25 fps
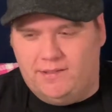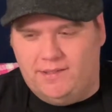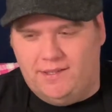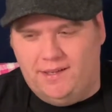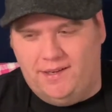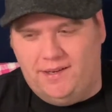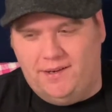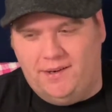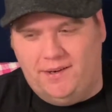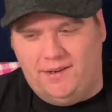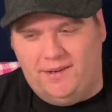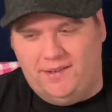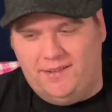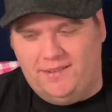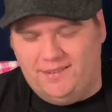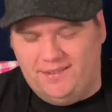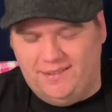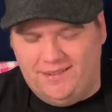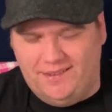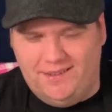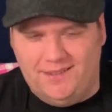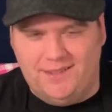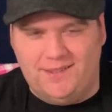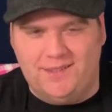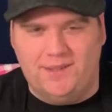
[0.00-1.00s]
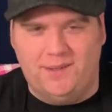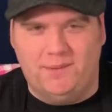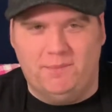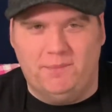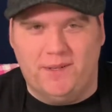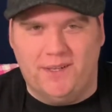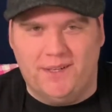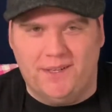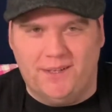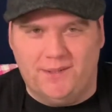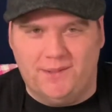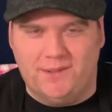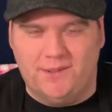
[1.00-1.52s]
they're, they're something
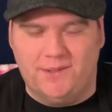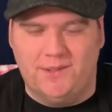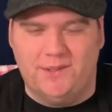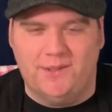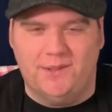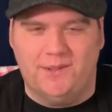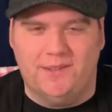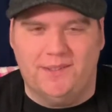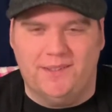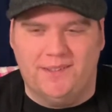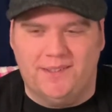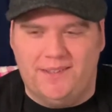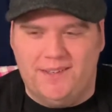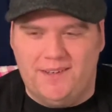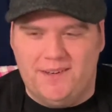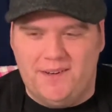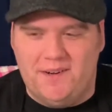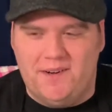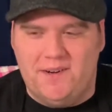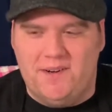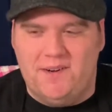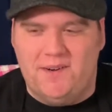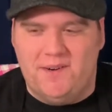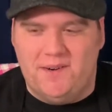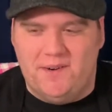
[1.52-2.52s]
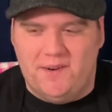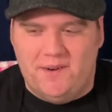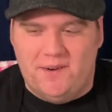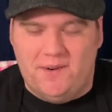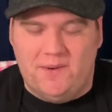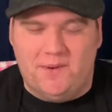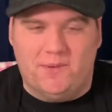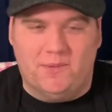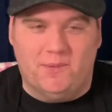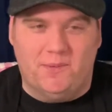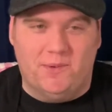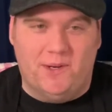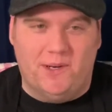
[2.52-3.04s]
else. They're
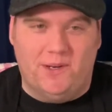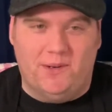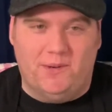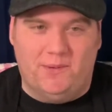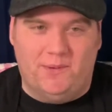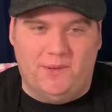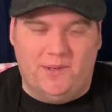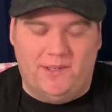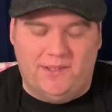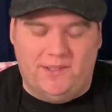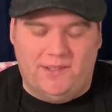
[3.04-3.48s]
really, really